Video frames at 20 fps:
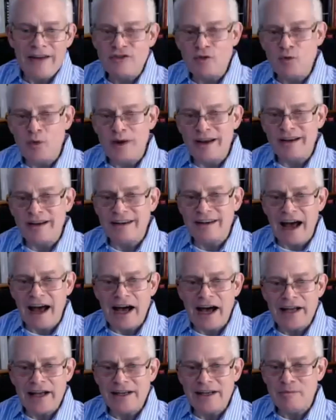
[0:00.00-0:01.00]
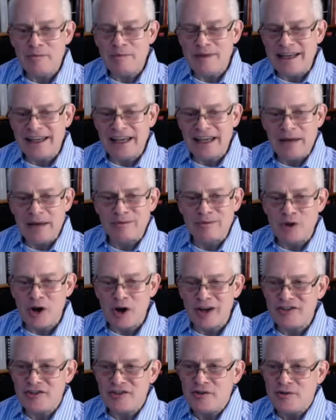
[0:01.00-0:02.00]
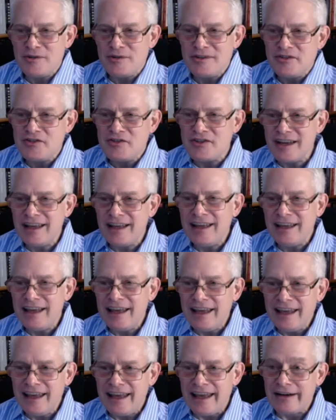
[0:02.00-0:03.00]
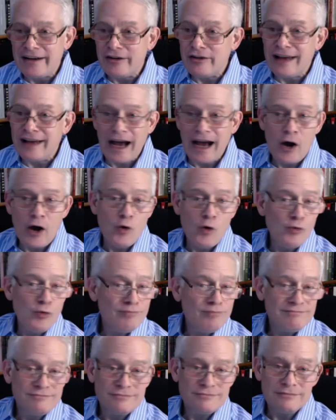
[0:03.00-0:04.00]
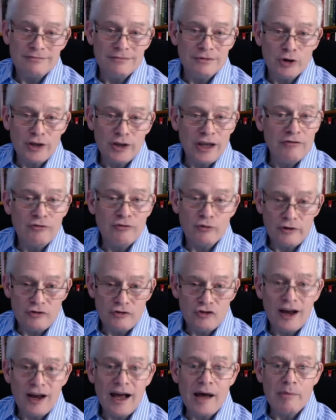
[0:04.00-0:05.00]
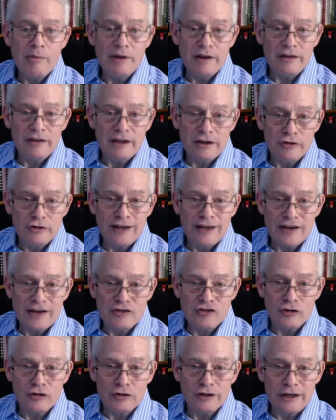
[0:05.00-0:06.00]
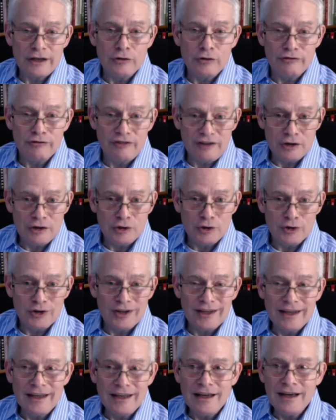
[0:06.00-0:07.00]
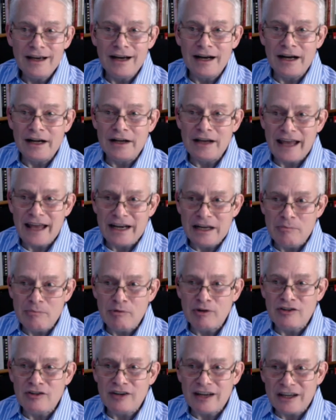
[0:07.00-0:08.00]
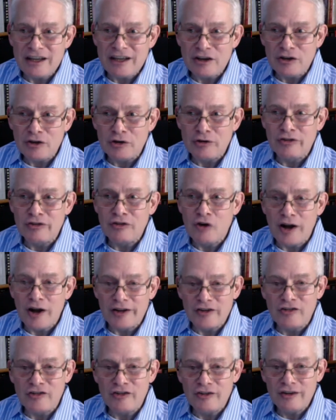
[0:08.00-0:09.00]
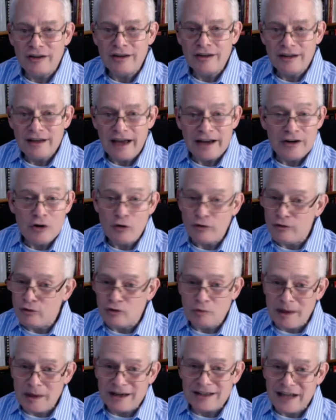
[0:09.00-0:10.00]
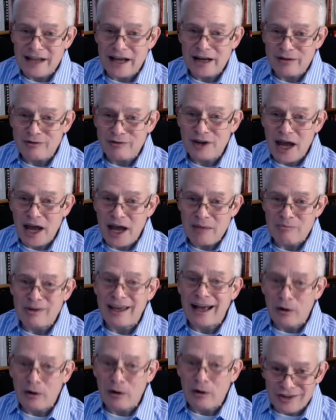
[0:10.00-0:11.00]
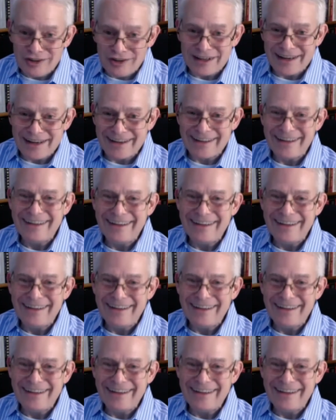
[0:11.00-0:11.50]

who went on and became law students and are now looking for a job in the international legal field. Any particular thoughts? I know you spend a lot of time counseling